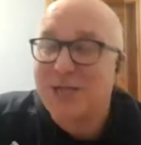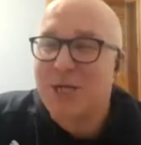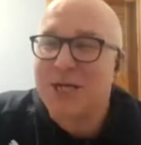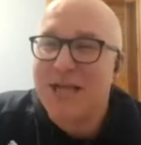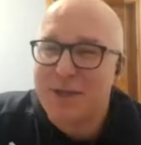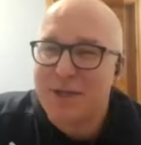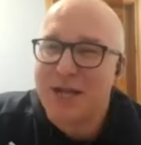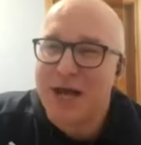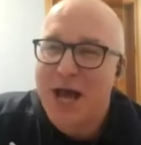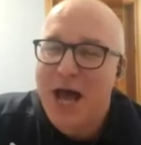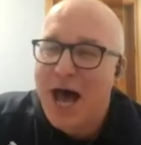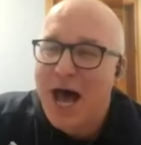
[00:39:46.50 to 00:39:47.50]
announced
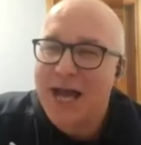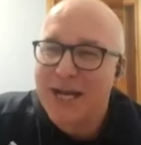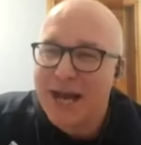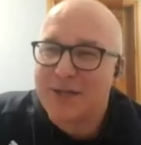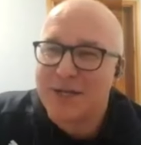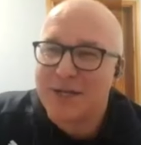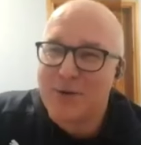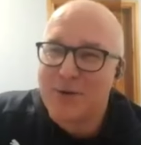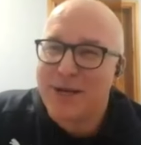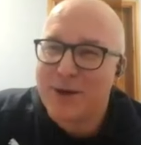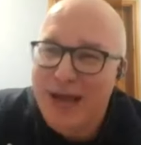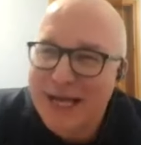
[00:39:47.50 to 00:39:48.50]
it, it, I
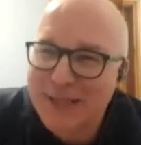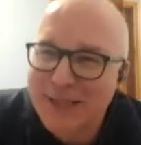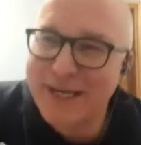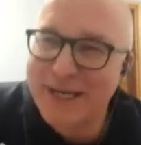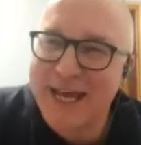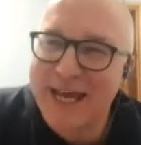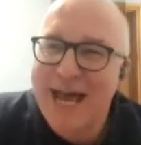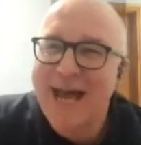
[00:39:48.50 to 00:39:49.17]
radio last week. But